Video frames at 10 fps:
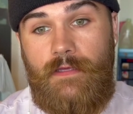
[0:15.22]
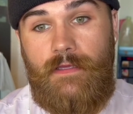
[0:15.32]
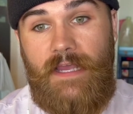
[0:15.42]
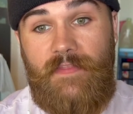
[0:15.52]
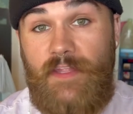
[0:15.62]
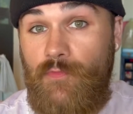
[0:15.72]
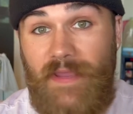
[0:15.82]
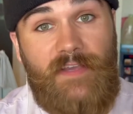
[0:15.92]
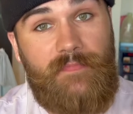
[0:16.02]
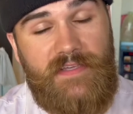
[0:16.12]
And then you
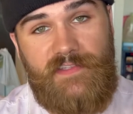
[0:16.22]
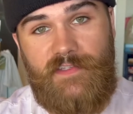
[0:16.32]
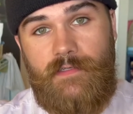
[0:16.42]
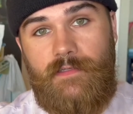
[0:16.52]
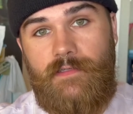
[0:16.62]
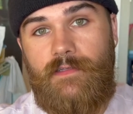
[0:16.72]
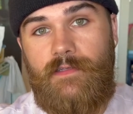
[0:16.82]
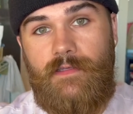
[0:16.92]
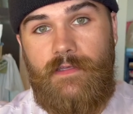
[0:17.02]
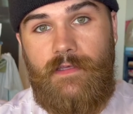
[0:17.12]
make a pizza,
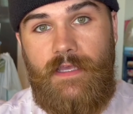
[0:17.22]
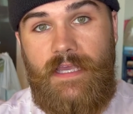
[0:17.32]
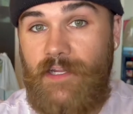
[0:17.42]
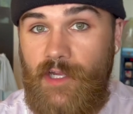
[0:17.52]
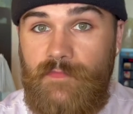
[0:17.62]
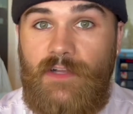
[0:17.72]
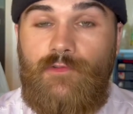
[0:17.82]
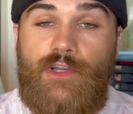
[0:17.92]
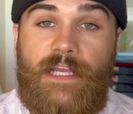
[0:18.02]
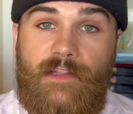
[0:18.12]
and it comes out
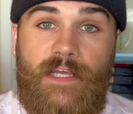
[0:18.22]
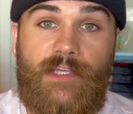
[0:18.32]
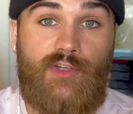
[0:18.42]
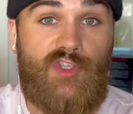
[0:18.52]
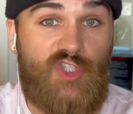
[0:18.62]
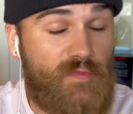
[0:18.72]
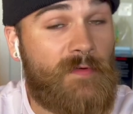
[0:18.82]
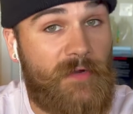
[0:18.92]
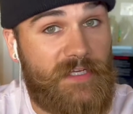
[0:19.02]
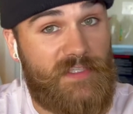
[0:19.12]
looking like your
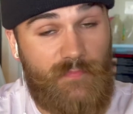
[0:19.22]
supermarket's